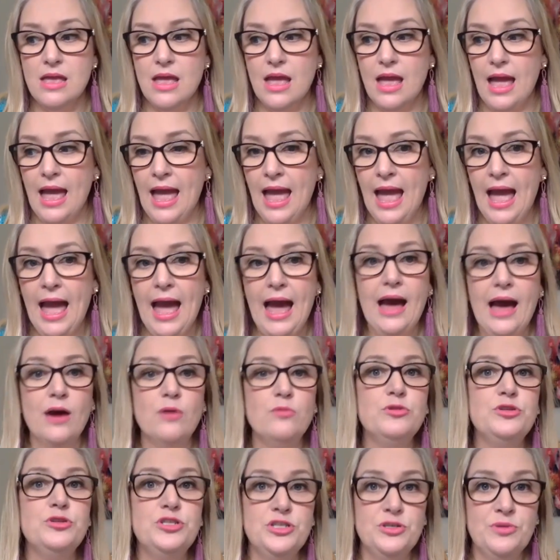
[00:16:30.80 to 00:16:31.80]

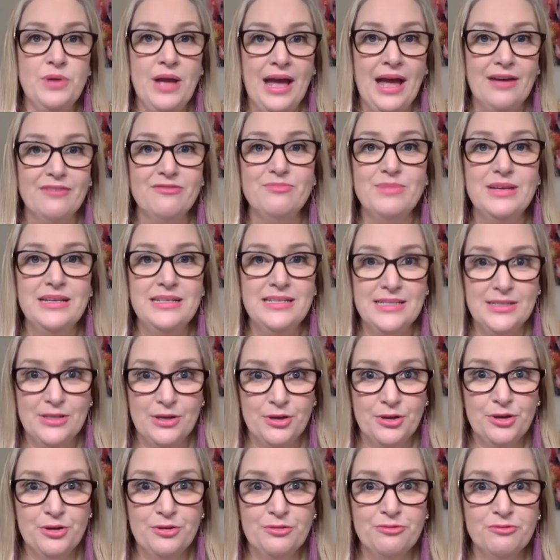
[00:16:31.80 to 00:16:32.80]
How would you have me
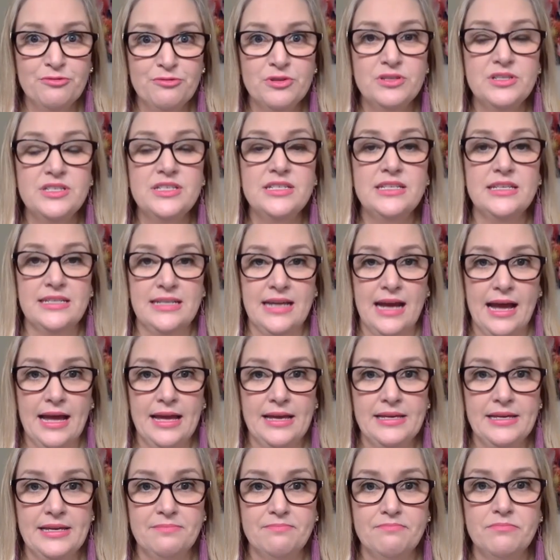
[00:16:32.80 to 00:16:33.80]
serve
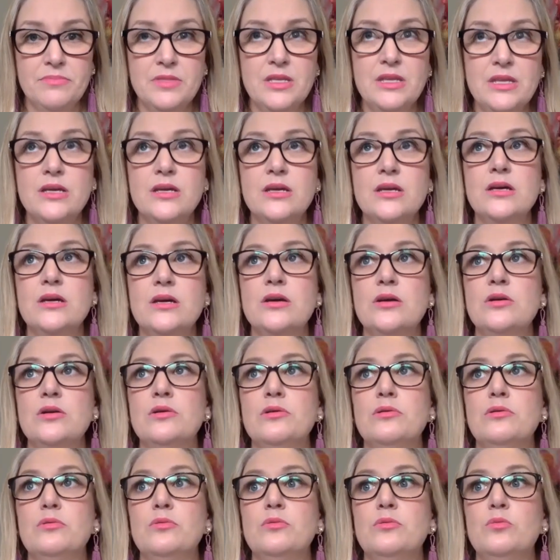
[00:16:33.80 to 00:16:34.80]
today?
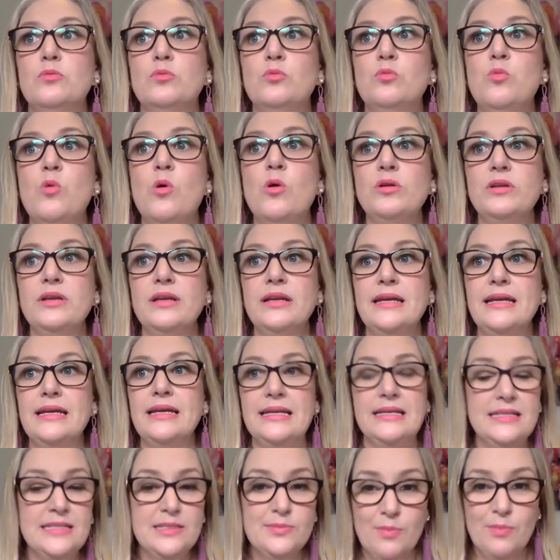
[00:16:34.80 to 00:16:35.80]
What
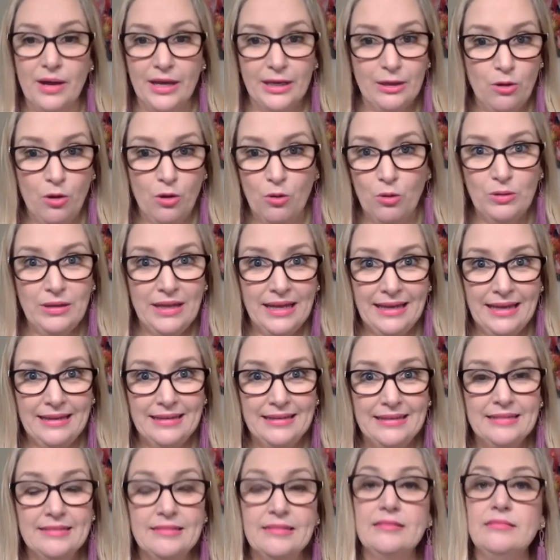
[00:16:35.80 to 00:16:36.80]
is my
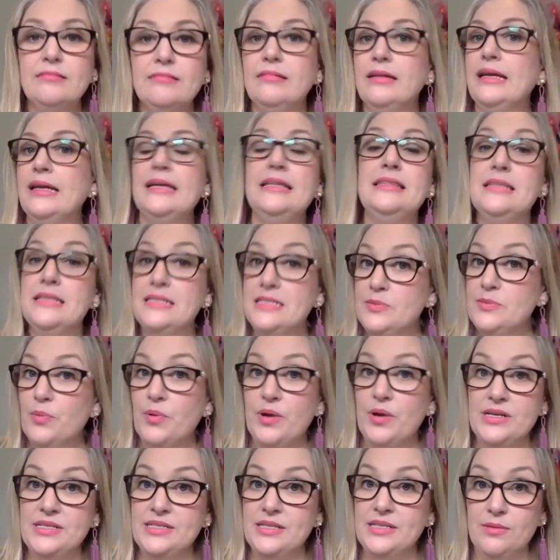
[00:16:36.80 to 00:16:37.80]
calling in this
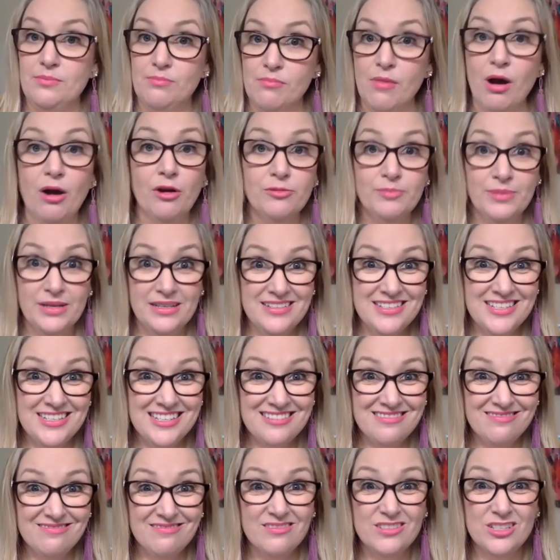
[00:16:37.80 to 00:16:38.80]
present moment
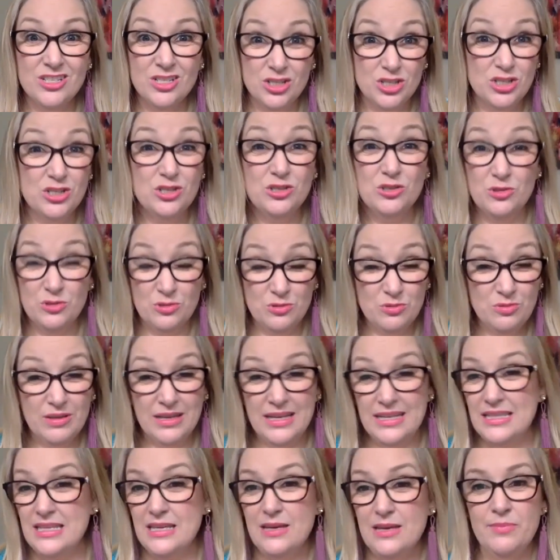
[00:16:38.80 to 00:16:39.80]
to do
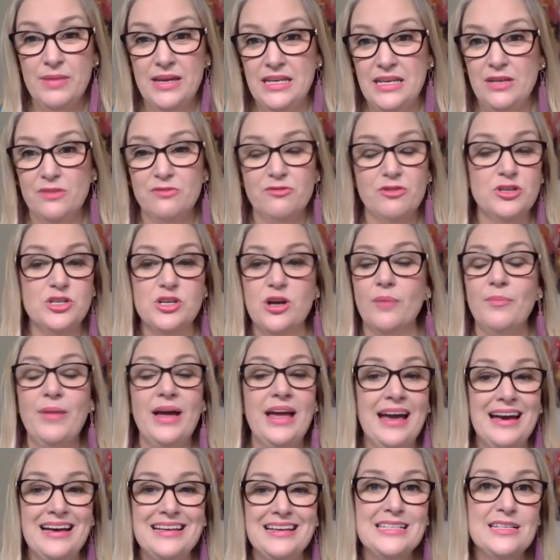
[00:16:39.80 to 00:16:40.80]
in the immediate future? I
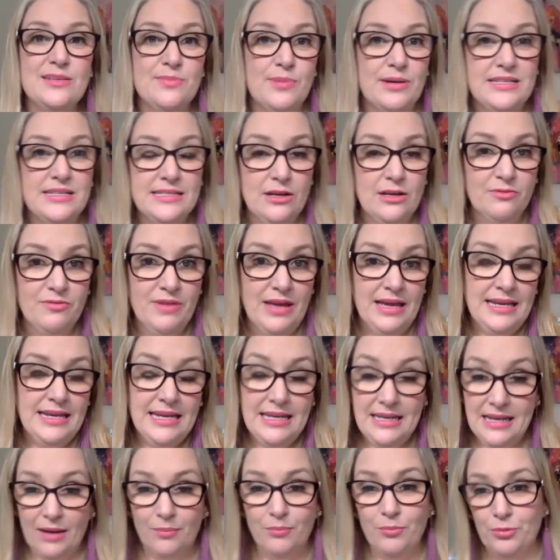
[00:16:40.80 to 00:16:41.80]
may ask myself
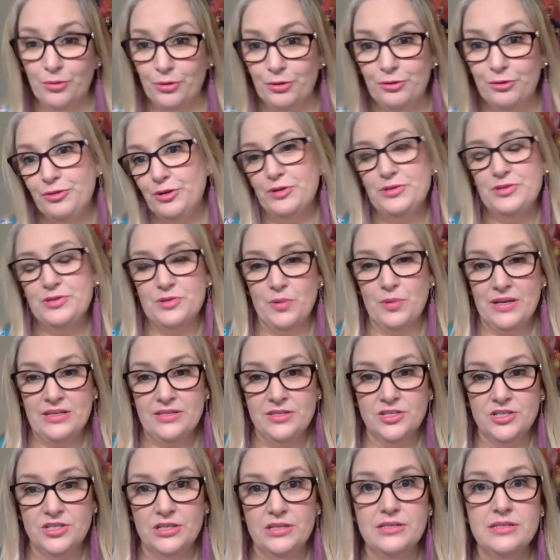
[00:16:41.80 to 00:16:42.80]
any number of those
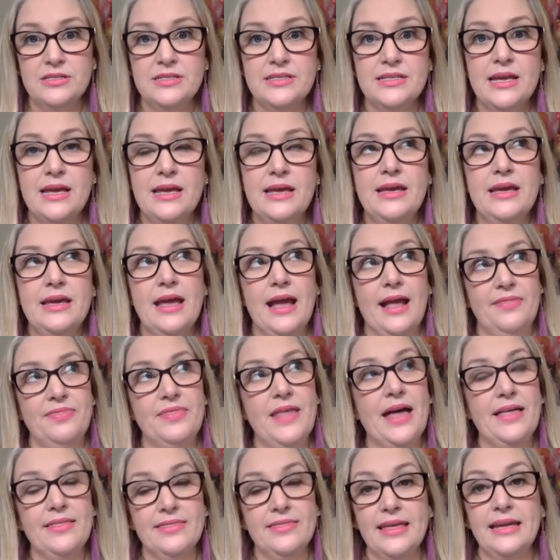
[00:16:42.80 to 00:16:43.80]
questions, and
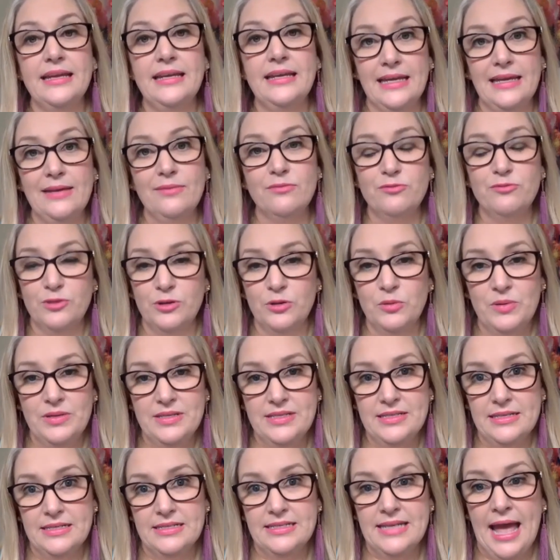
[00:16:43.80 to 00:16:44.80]
that then
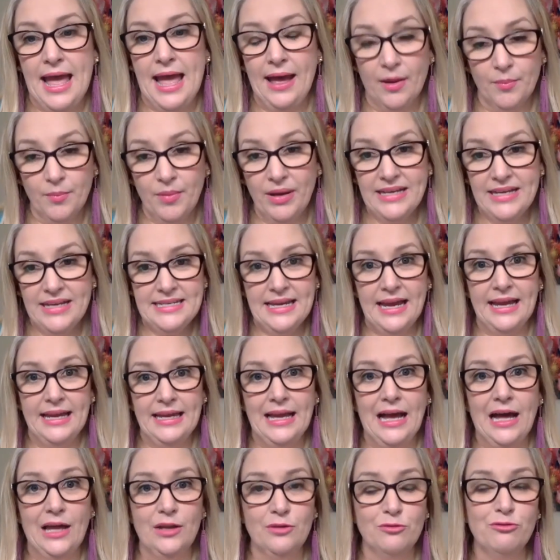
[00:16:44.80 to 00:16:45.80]
influences how my
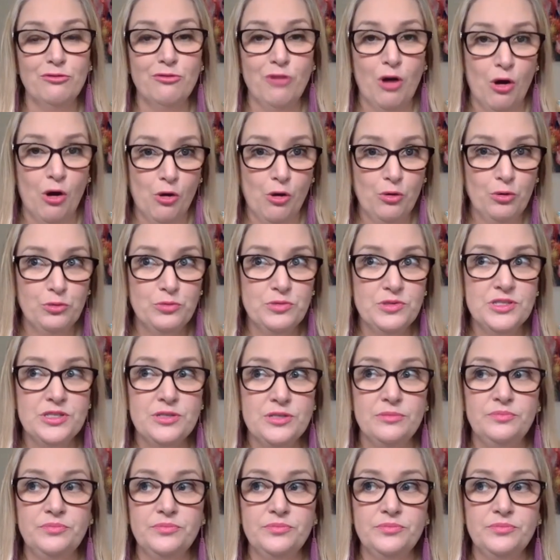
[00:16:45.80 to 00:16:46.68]
day unfolds.